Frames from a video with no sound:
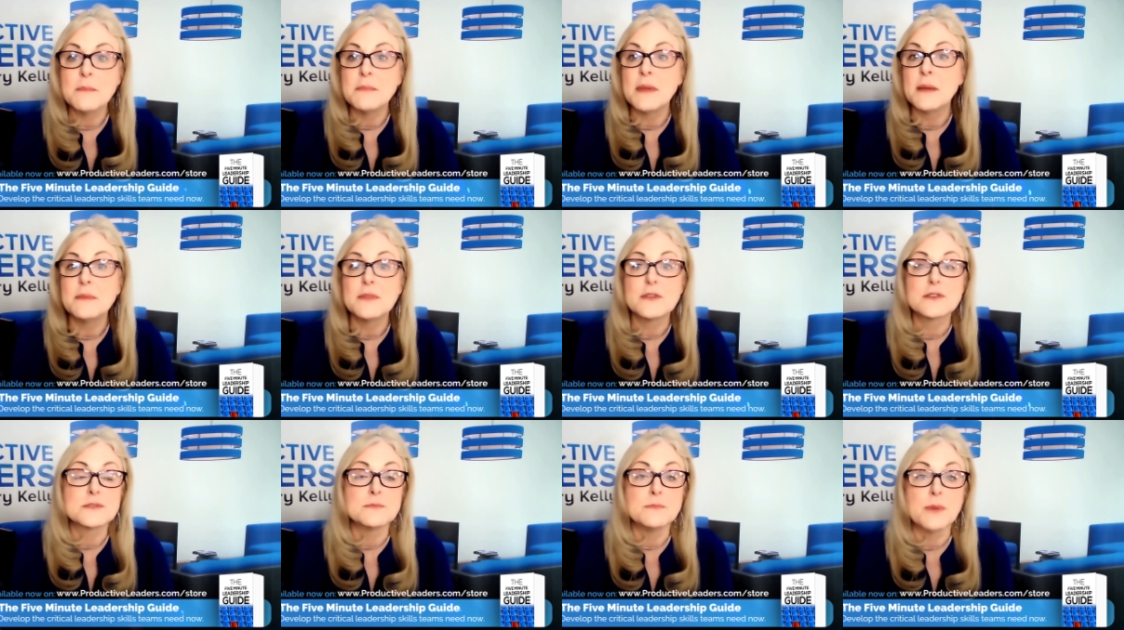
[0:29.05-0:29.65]
Maybe
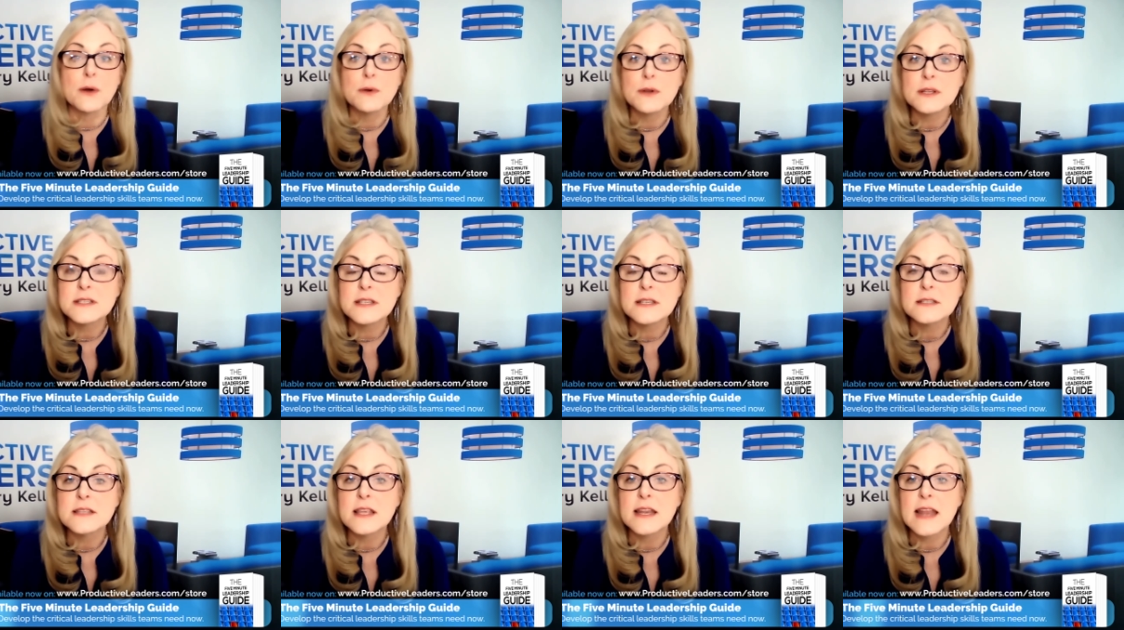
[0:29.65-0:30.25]
there's
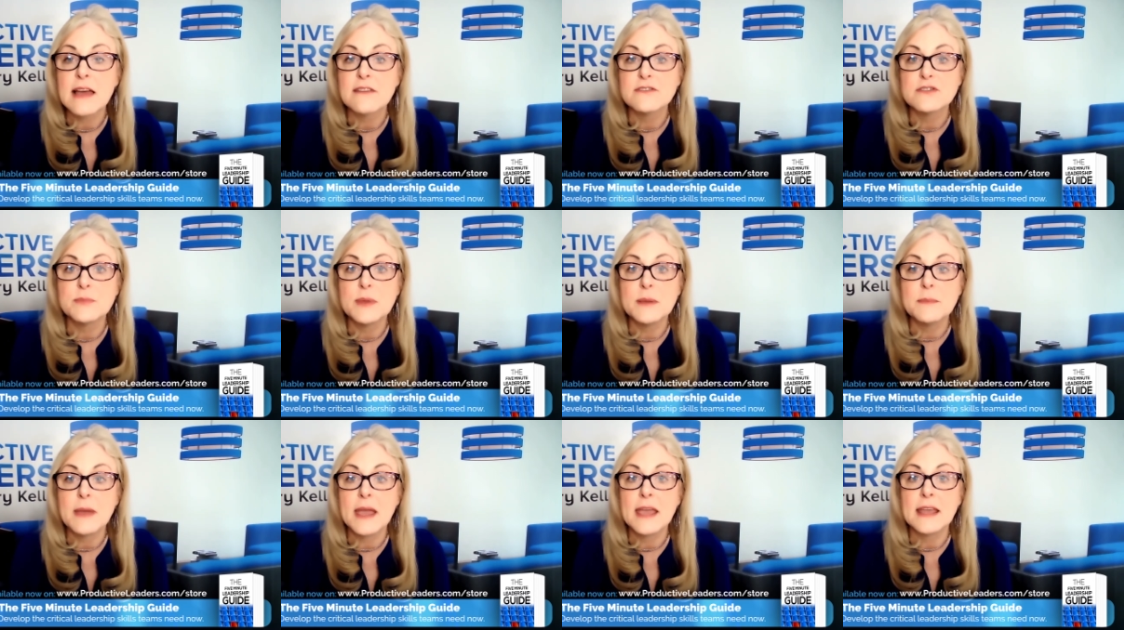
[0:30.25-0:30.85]
bonuses that have to
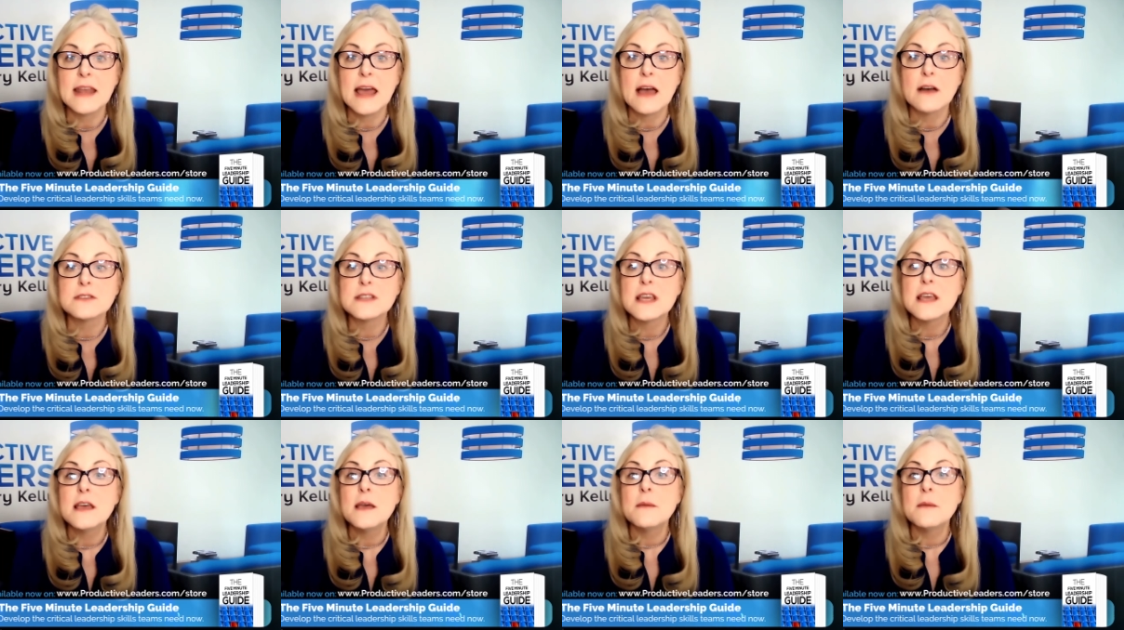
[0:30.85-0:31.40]
be paid out.